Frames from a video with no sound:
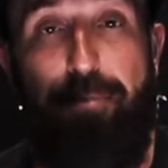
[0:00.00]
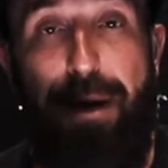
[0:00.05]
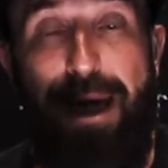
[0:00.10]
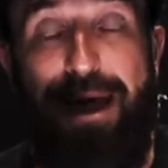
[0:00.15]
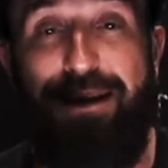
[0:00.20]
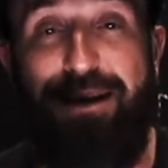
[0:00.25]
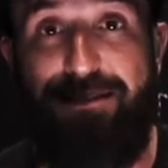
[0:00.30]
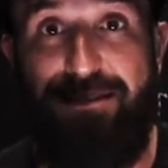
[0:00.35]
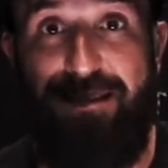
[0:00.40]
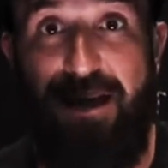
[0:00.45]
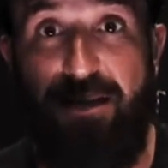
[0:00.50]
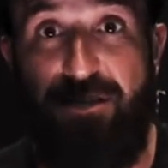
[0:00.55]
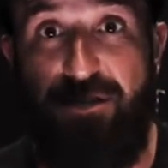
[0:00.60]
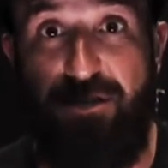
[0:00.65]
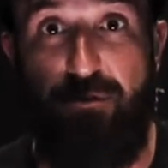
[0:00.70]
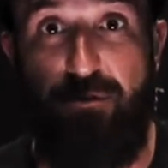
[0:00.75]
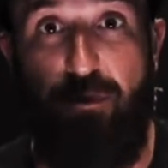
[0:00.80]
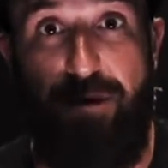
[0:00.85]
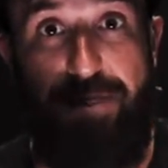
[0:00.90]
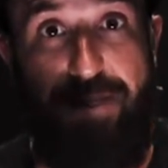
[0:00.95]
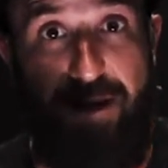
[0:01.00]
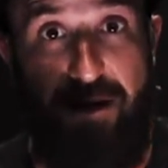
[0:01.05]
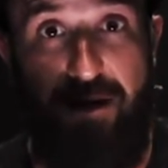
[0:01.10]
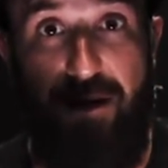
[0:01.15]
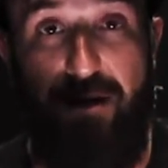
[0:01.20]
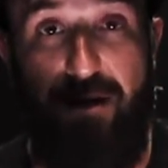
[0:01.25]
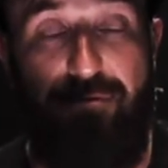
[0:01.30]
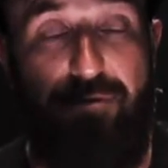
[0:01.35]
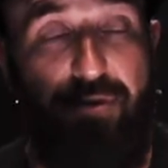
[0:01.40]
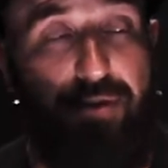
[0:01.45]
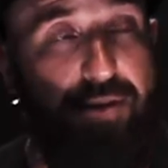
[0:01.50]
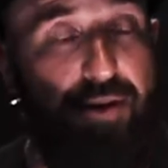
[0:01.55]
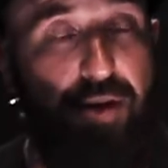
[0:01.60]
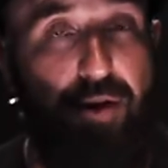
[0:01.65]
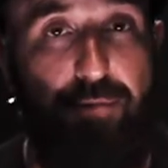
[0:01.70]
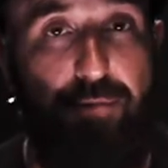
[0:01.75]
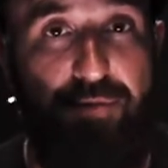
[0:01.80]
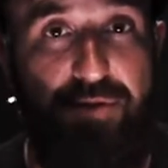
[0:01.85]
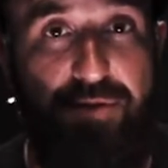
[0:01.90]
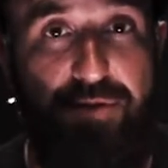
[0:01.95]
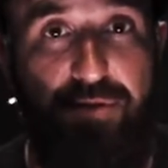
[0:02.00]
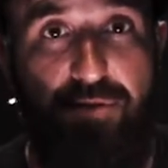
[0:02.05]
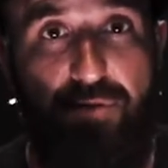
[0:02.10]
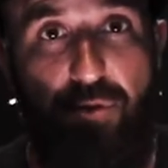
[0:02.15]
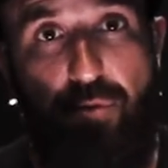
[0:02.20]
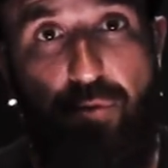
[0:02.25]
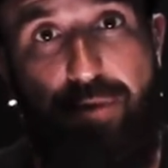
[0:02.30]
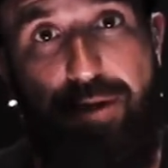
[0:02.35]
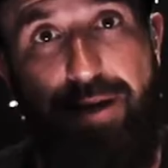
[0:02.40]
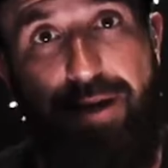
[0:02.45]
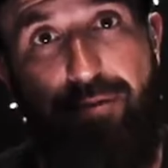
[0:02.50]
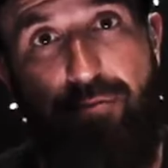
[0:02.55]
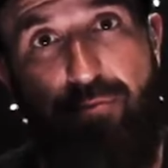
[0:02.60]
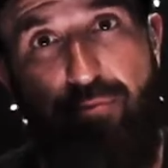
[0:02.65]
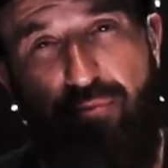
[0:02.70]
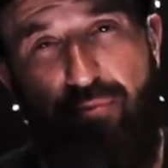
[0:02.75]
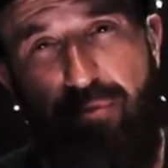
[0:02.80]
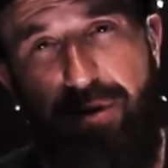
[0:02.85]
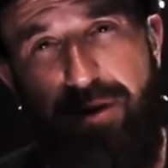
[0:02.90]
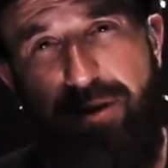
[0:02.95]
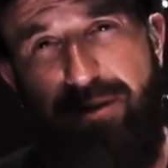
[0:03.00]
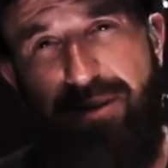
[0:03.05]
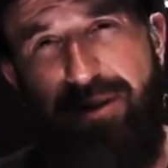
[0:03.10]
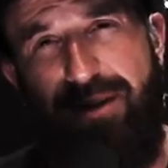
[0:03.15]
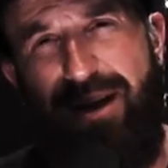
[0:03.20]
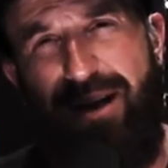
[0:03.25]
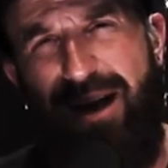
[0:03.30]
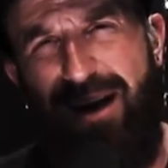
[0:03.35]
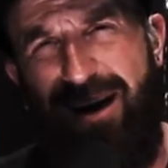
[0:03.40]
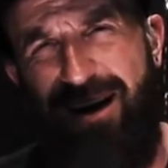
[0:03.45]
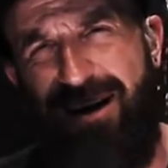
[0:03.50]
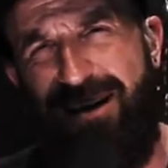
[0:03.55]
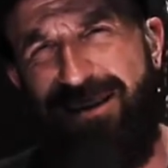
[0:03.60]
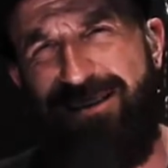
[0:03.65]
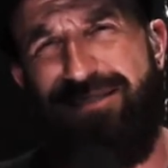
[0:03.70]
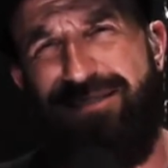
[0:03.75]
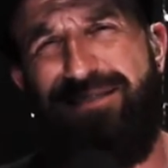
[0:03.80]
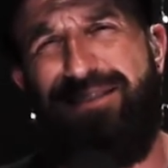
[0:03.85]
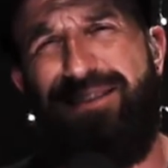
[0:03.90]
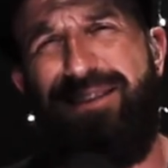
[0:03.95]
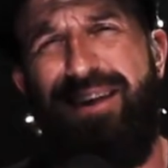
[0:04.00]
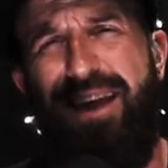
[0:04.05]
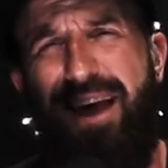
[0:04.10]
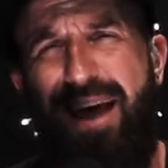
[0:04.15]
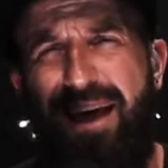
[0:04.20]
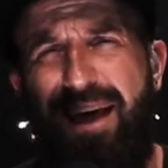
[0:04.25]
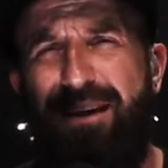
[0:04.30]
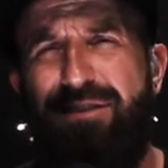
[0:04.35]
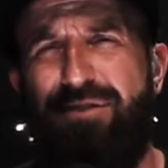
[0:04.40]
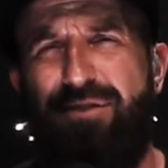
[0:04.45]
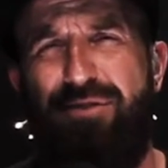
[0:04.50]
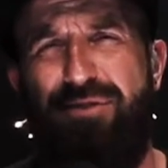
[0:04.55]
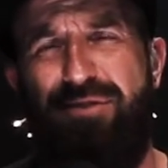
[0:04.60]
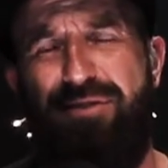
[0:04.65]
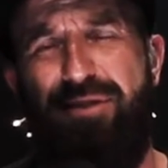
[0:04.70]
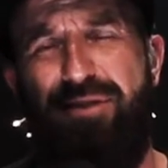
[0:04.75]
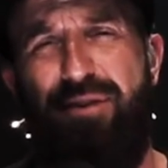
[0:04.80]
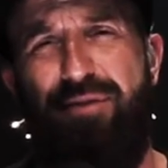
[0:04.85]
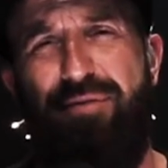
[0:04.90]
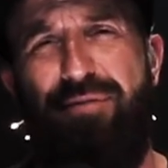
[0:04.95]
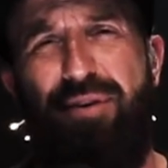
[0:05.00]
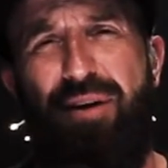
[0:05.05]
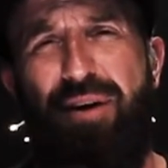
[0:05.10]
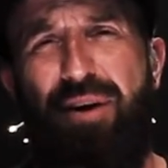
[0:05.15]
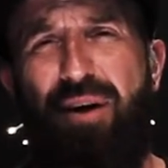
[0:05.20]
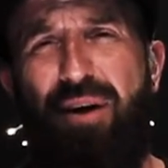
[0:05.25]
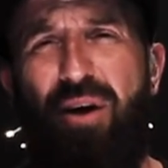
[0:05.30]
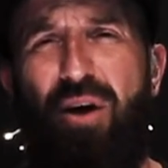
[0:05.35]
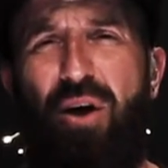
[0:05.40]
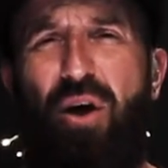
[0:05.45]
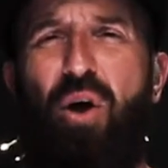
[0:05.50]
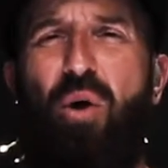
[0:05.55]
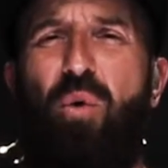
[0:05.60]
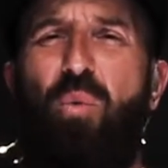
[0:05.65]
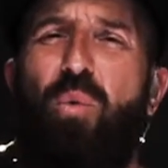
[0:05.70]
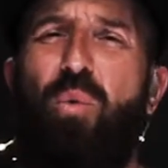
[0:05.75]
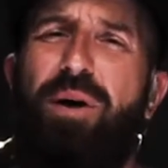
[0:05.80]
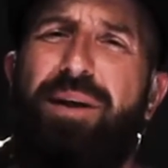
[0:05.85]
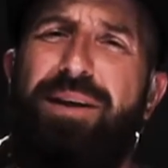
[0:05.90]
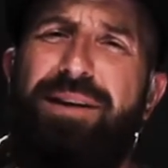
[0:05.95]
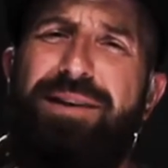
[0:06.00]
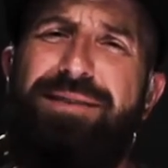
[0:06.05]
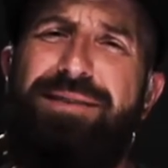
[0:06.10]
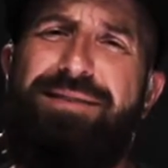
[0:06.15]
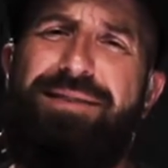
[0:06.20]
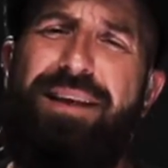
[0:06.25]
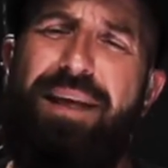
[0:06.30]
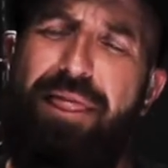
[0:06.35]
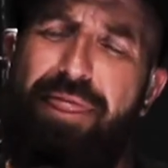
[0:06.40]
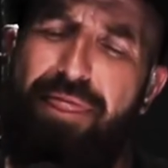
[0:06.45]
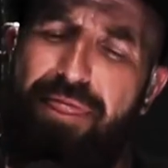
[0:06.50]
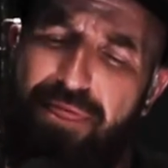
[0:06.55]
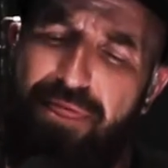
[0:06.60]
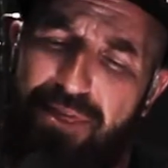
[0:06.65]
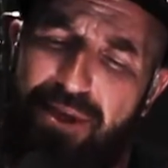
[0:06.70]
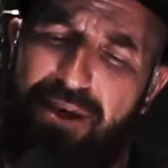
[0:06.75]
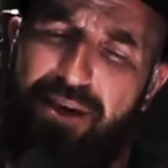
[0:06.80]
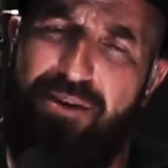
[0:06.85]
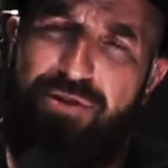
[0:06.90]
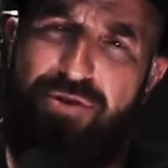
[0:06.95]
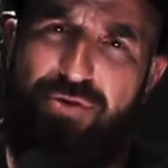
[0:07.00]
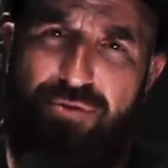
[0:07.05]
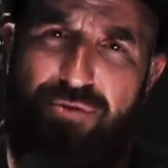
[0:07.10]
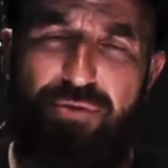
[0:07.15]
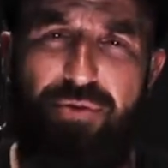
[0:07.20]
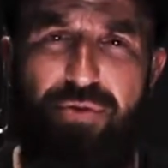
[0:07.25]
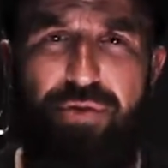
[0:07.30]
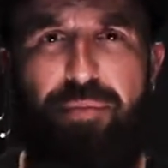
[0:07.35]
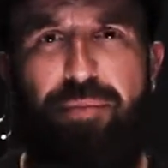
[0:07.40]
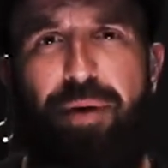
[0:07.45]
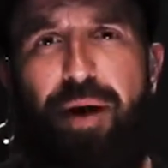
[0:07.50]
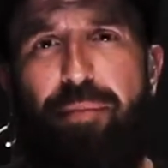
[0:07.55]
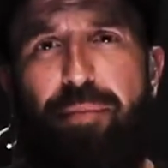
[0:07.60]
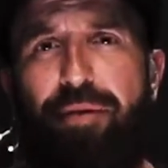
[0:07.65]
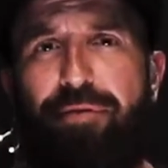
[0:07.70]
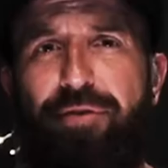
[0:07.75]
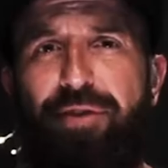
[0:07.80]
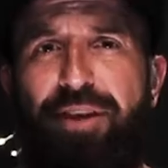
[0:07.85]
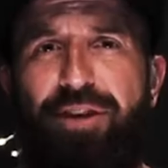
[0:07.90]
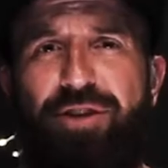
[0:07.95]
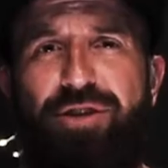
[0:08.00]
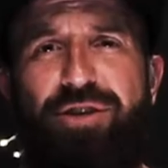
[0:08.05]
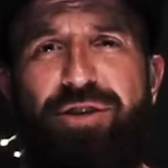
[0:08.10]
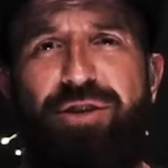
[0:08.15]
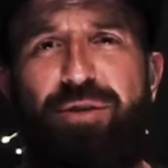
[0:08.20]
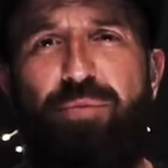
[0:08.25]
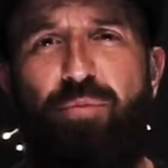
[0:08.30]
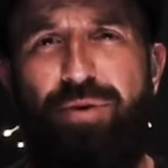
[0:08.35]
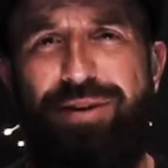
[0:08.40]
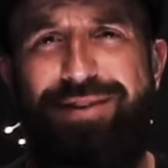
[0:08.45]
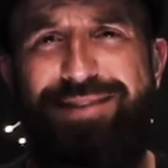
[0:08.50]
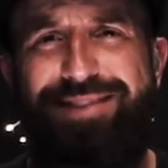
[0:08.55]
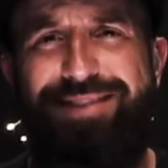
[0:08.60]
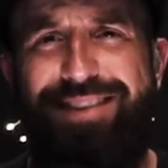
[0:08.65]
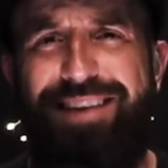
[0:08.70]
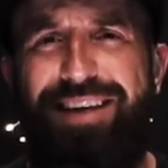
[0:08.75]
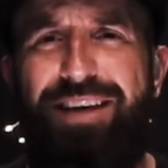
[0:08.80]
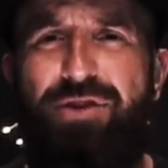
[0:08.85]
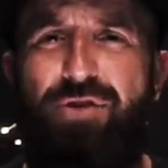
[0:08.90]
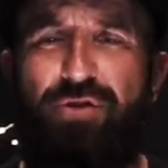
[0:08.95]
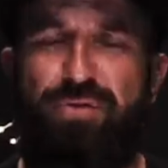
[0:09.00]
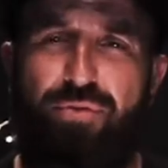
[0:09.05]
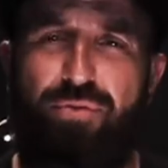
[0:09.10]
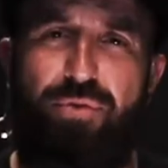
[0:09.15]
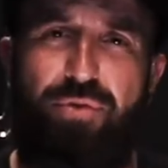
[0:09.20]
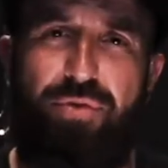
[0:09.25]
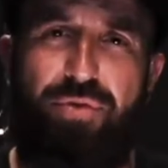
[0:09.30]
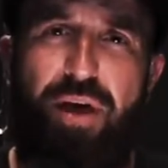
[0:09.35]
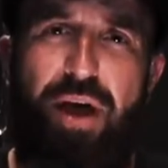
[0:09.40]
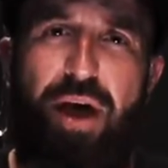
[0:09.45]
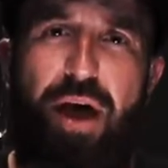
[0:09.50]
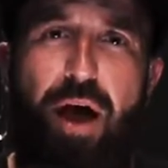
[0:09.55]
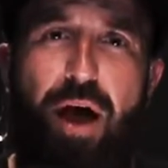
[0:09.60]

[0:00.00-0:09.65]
pay attention when that conflict comes so you can really honestly ask yourself what is the truth about my relationship? What is the truth